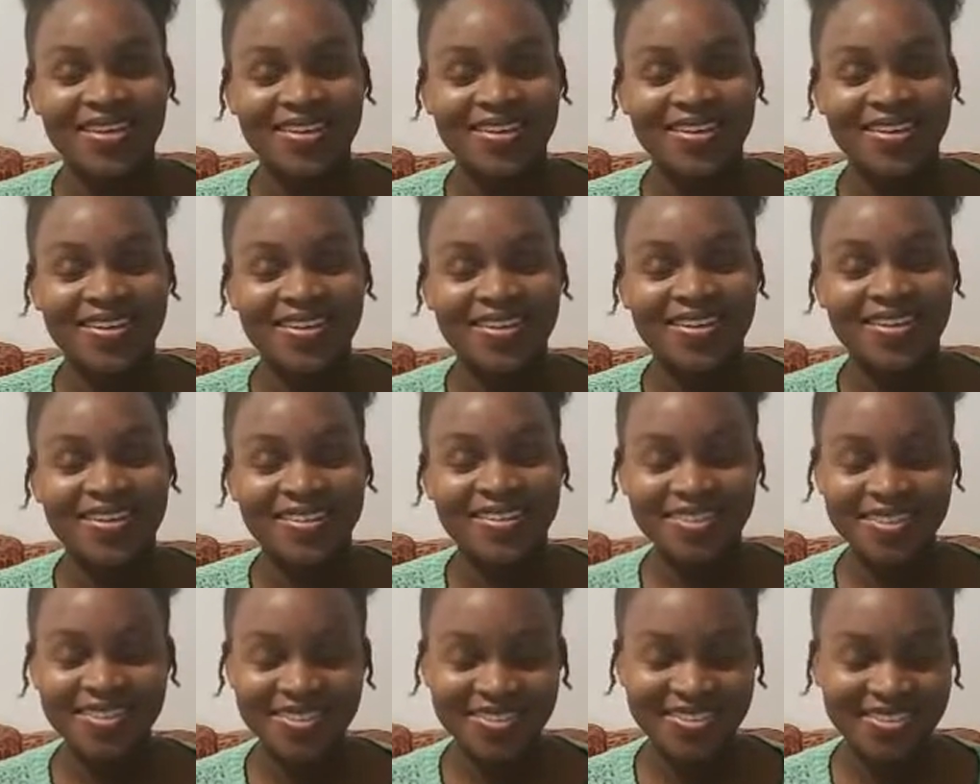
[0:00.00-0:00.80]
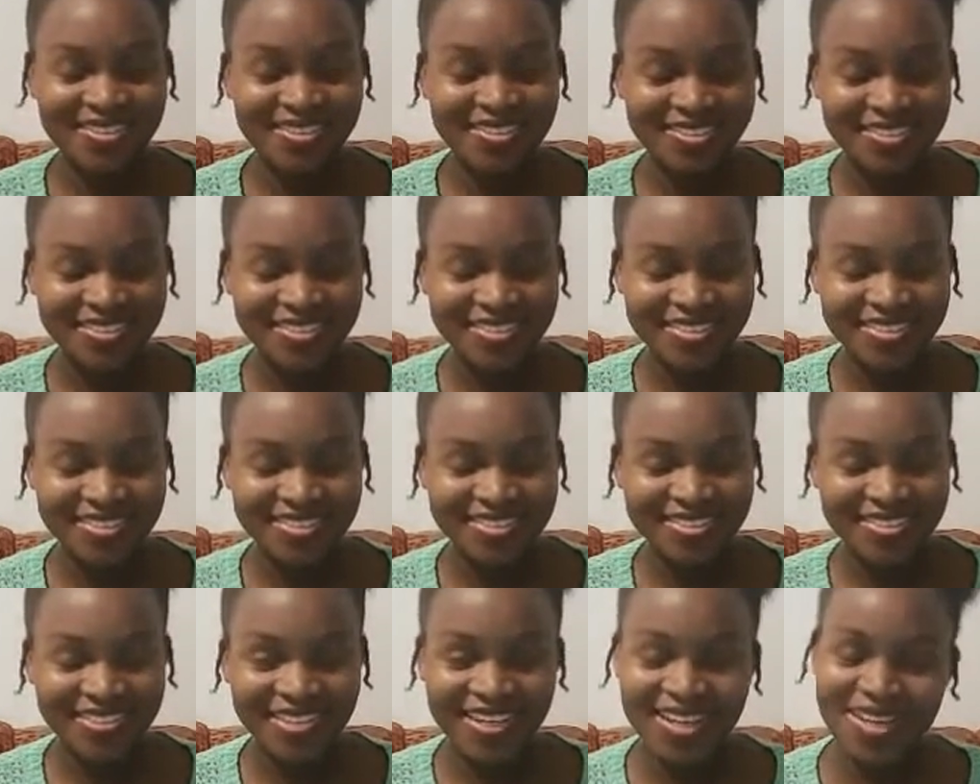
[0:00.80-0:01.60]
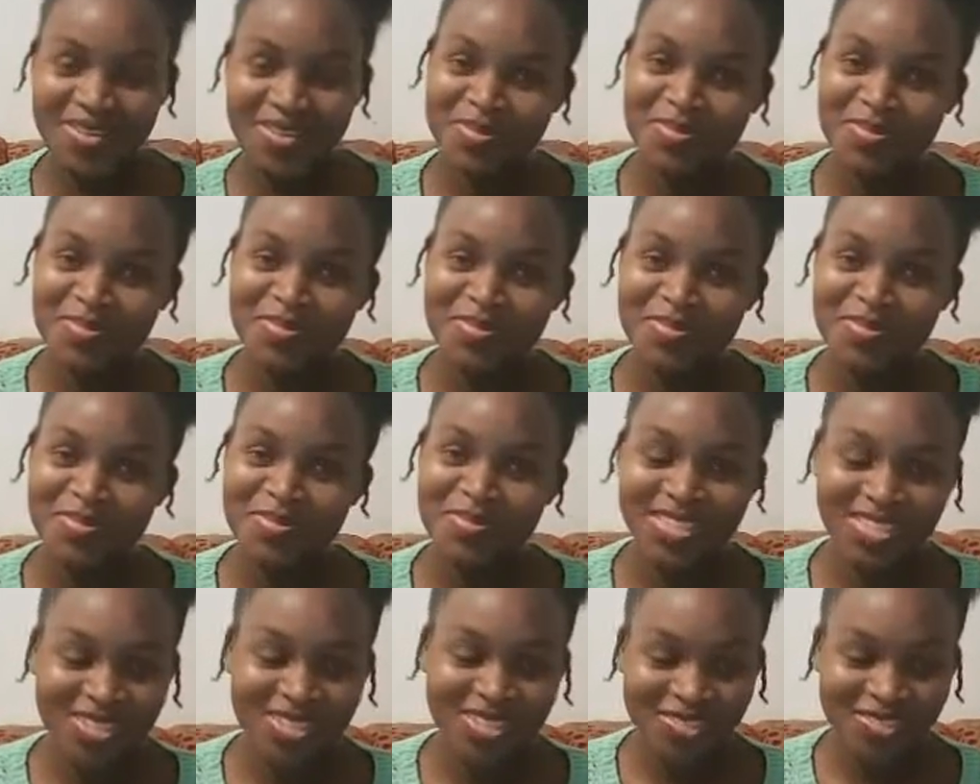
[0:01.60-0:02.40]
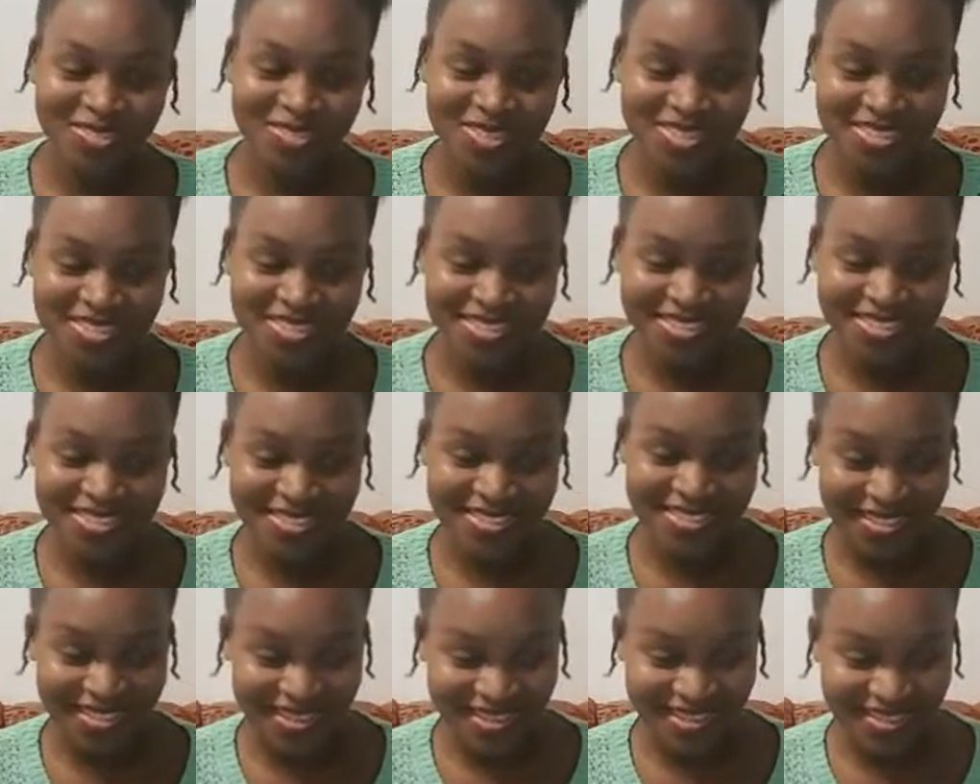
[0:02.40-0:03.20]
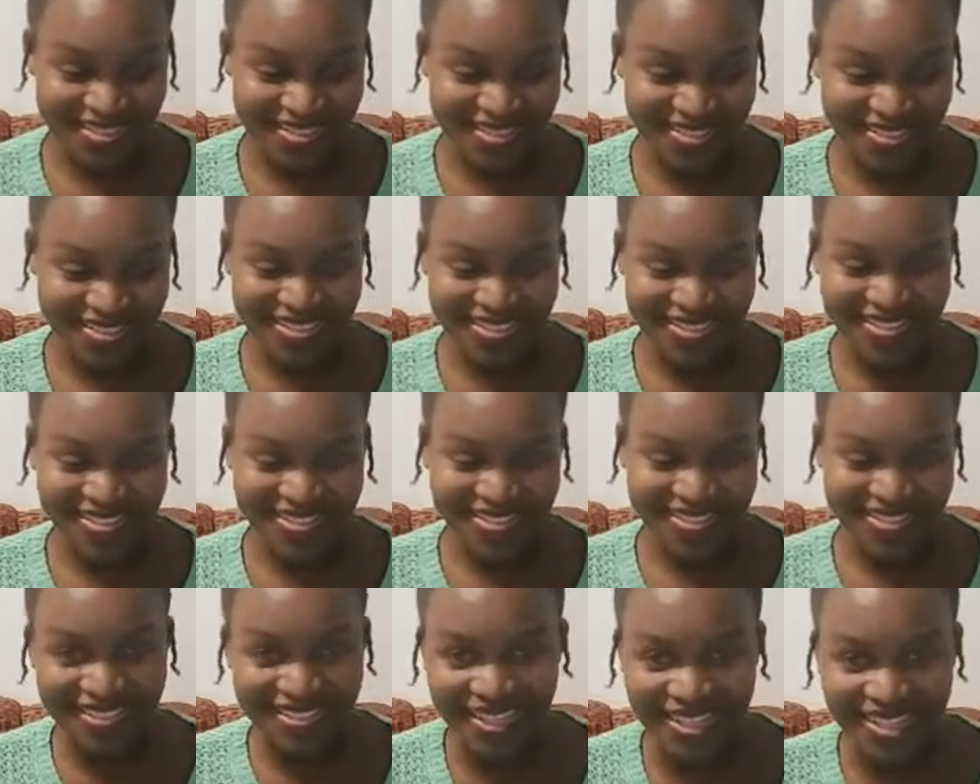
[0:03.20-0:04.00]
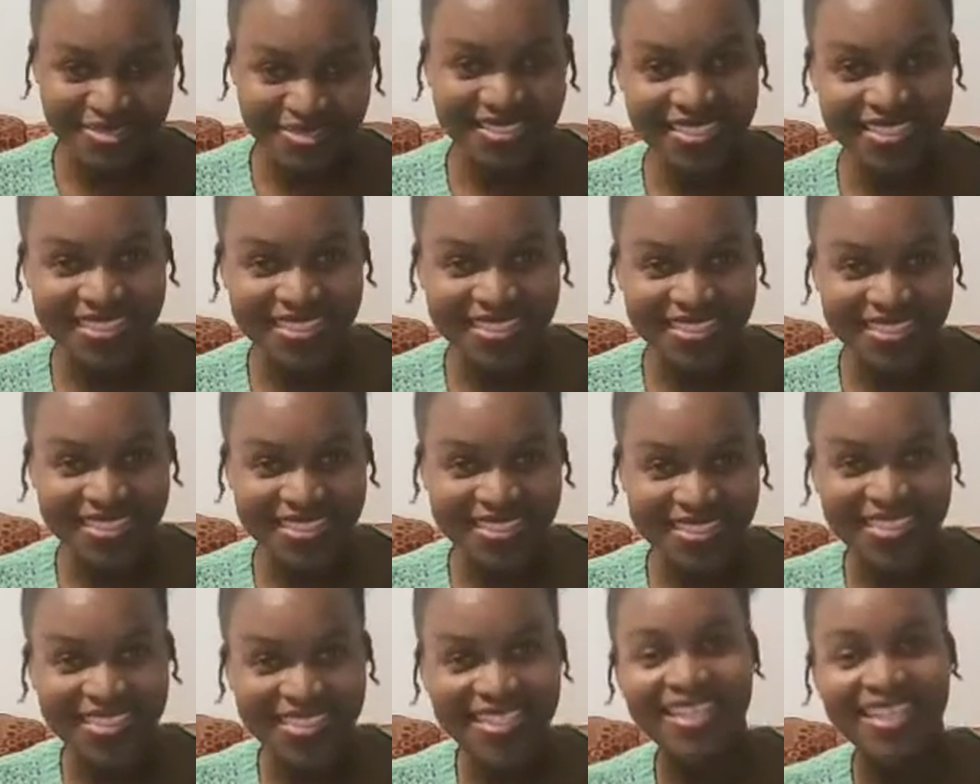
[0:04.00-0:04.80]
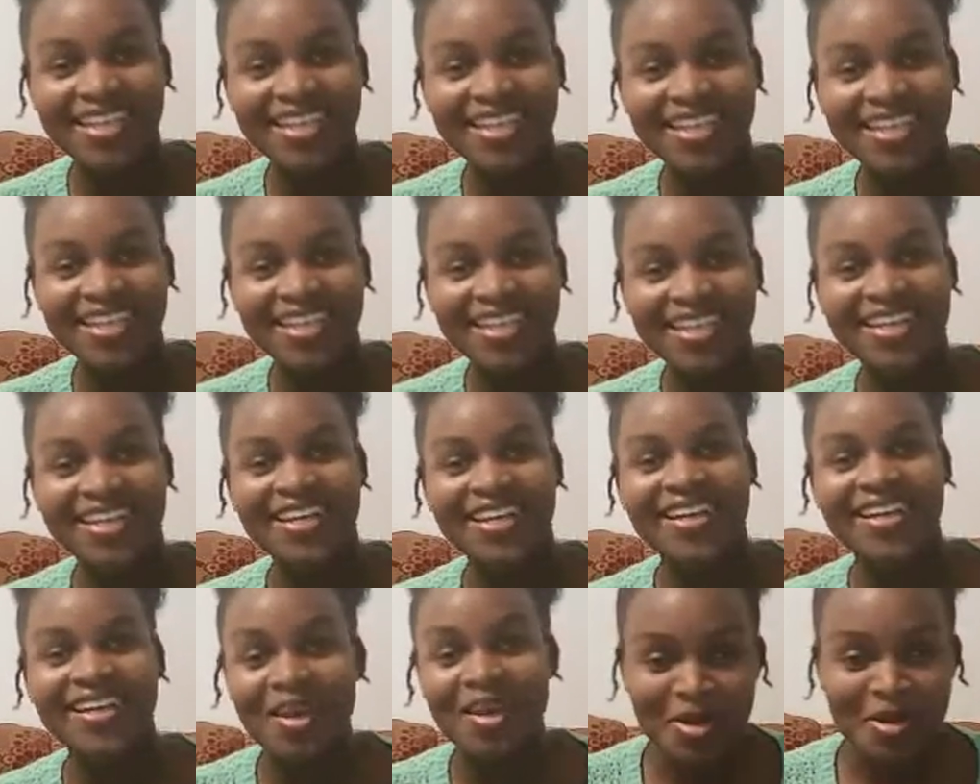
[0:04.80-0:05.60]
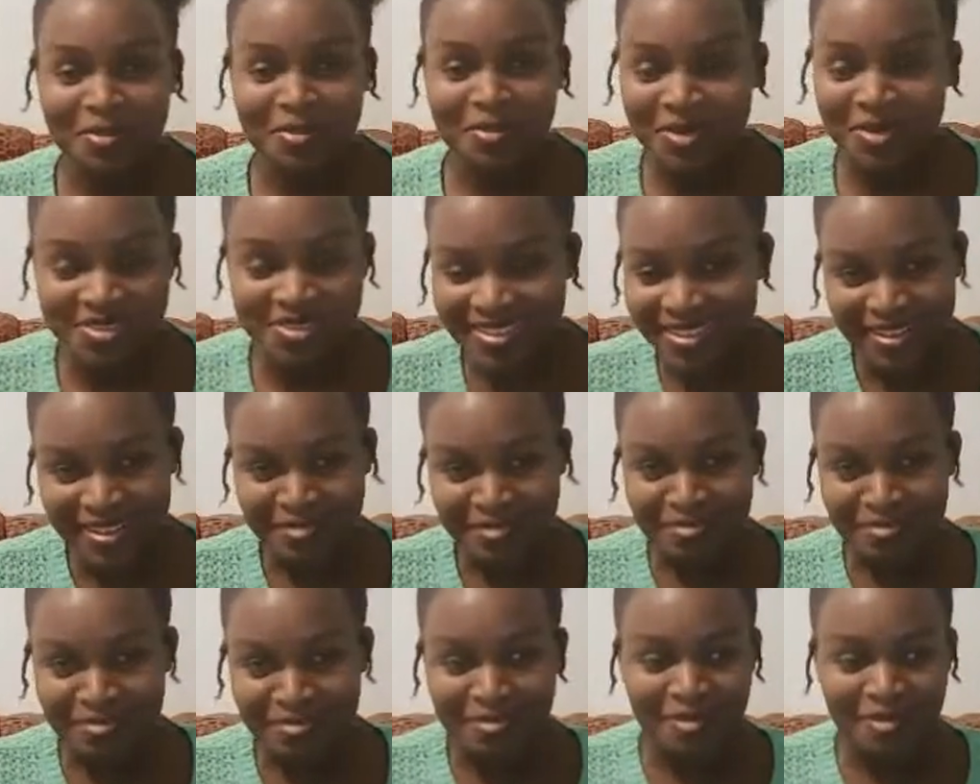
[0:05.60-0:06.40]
I'm a bit nervous, yes. Not the camera person anymore.